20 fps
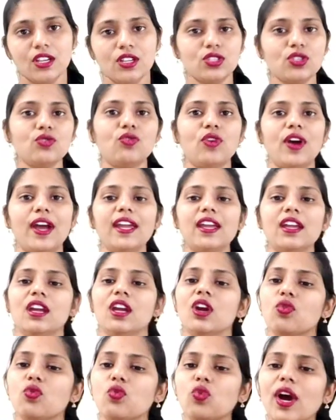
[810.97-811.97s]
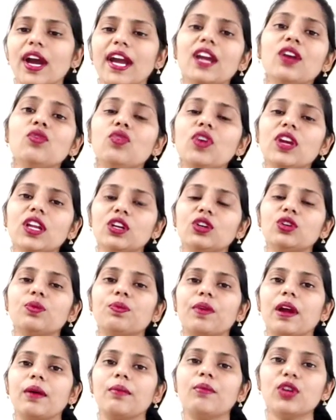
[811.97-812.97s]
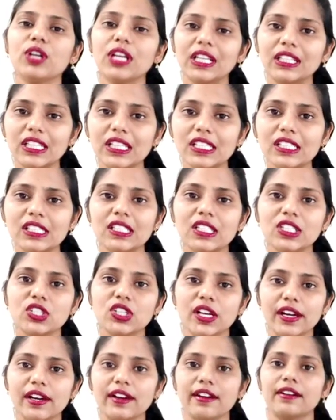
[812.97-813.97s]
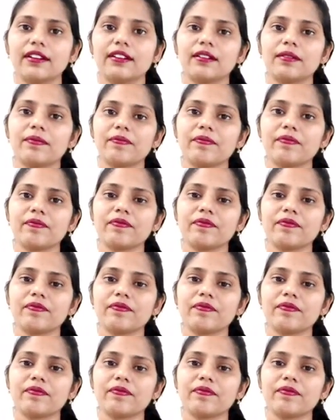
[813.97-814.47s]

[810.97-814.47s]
So why? Why we need to promote ethics in the children?